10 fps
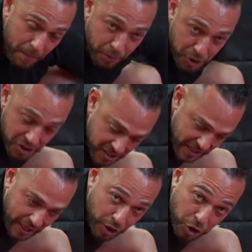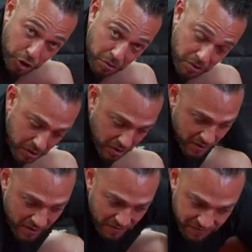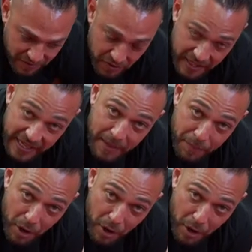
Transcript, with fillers: push into that glute, feel the hip